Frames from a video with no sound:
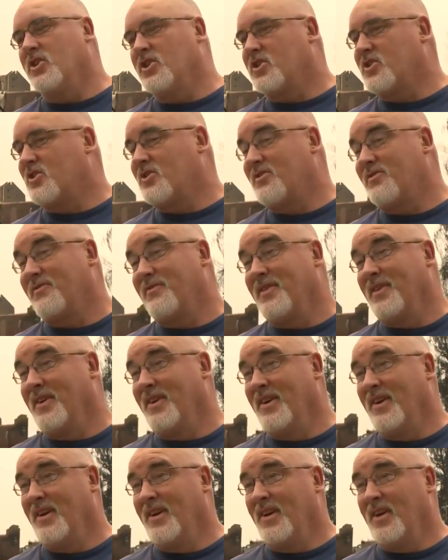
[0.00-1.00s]
just
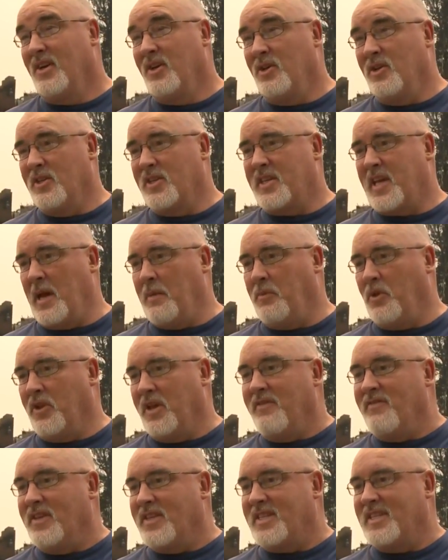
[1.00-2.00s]
you just can't
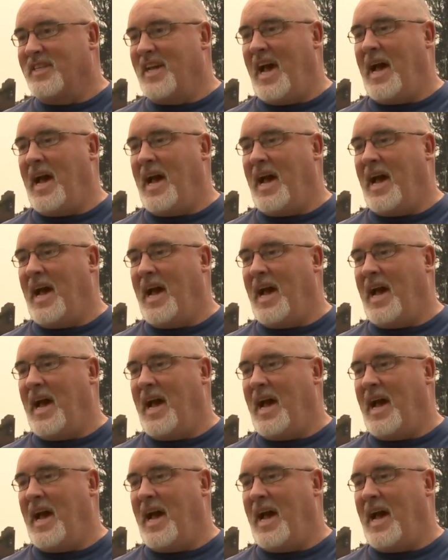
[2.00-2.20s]
believe this is